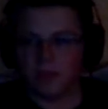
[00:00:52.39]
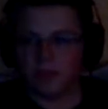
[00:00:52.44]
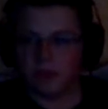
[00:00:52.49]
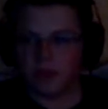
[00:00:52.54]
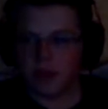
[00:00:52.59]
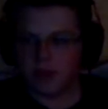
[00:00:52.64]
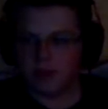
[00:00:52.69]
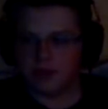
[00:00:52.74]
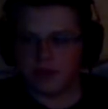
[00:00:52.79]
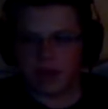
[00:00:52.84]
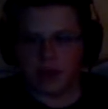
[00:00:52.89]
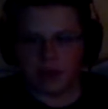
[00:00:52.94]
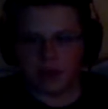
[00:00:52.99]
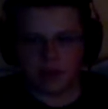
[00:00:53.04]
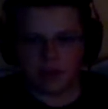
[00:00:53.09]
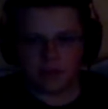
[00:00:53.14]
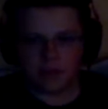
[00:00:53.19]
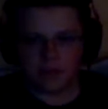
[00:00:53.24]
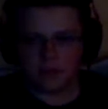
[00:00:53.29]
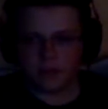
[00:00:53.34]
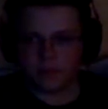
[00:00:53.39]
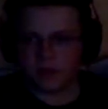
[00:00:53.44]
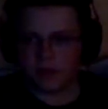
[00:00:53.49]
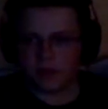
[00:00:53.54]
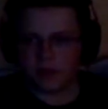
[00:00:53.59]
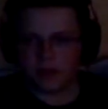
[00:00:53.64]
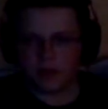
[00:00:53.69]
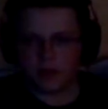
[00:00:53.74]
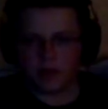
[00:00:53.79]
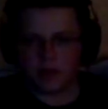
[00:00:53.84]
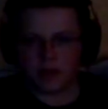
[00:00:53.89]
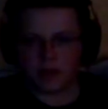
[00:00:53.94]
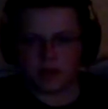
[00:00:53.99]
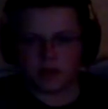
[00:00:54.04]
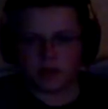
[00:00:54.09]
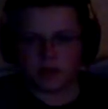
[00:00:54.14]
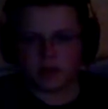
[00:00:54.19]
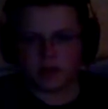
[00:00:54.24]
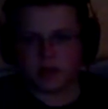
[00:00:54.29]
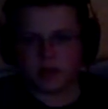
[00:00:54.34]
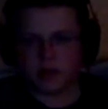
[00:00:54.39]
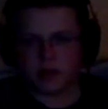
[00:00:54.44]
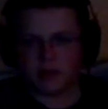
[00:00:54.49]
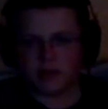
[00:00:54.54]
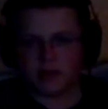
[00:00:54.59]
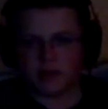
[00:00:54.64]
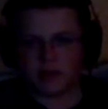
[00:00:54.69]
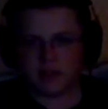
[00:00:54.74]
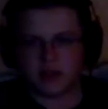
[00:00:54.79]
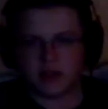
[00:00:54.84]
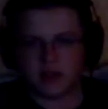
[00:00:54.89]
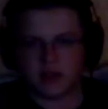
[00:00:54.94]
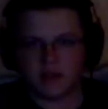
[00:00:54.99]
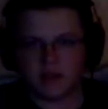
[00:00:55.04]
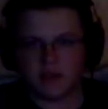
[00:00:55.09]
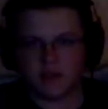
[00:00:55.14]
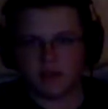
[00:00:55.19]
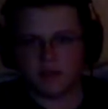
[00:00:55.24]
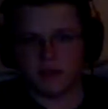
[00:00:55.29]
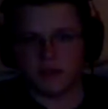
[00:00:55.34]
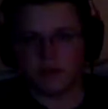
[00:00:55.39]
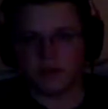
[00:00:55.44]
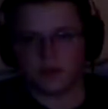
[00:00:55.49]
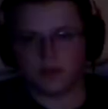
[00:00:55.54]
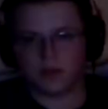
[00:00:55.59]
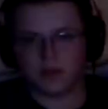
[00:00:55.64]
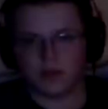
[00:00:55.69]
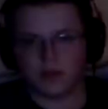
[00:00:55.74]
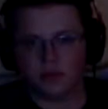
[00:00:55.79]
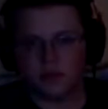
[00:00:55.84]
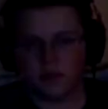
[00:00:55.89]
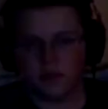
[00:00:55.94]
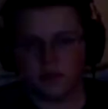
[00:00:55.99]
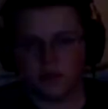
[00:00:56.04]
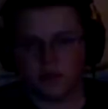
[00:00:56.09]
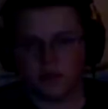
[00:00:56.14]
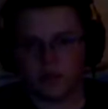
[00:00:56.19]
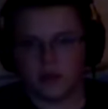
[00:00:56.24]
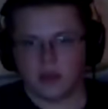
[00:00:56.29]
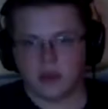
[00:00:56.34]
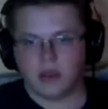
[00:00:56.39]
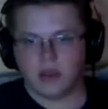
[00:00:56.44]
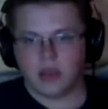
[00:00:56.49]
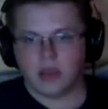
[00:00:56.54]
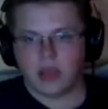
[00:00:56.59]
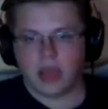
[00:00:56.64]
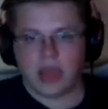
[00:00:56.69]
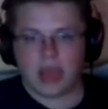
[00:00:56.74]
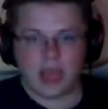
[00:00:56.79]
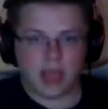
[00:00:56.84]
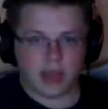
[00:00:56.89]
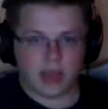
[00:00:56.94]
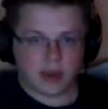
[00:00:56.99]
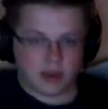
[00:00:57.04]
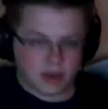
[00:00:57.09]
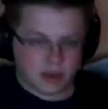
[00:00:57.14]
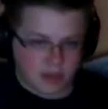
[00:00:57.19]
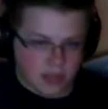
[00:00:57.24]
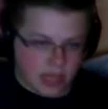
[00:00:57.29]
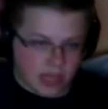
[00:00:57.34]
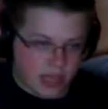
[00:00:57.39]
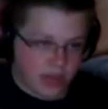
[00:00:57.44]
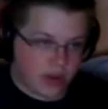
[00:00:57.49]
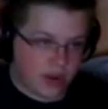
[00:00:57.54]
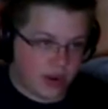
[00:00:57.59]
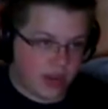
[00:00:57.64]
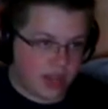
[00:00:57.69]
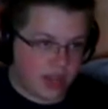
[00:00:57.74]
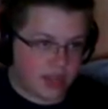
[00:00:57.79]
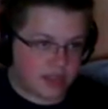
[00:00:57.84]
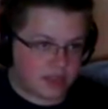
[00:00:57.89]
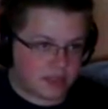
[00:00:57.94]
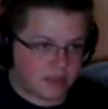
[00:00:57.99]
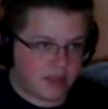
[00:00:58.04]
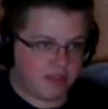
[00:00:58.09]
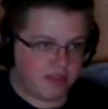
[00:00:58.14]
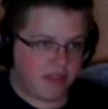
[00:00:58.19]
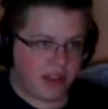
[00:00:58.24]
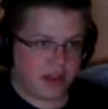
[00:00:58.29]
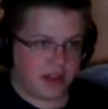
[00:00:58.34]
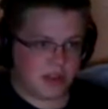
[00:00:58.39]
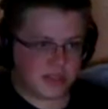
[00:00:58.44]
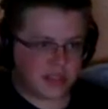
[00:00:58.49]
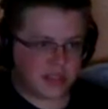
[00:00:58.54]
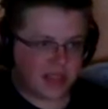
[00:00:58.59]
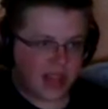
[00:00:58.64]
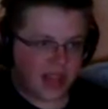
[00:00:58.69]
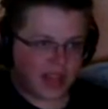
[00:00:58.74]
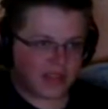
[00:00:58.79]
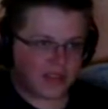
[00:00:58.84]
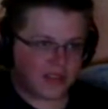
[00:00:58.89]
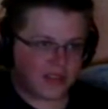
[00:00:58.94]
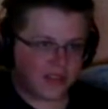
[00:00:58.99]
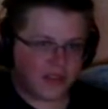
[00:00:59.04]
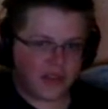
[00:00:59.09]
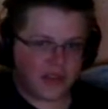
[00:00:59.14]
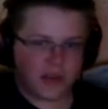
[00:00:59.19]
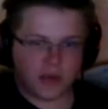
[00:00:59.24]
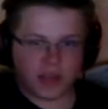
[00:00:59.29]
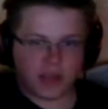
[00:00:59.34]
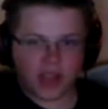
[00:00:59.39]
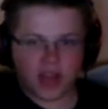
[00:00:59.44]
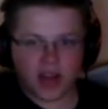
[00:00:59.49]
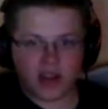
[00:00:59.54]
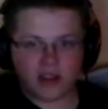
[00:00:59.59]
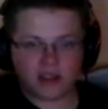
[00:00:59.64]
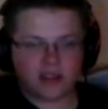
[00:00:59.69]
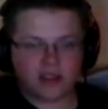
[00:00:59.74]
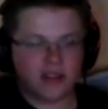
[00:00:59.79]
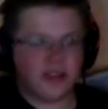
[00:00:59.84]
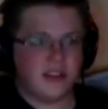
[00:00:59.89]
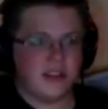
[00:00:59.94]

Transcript: But anyway, let's go ahead and give it a save. And here is my final stats, if anyone cares.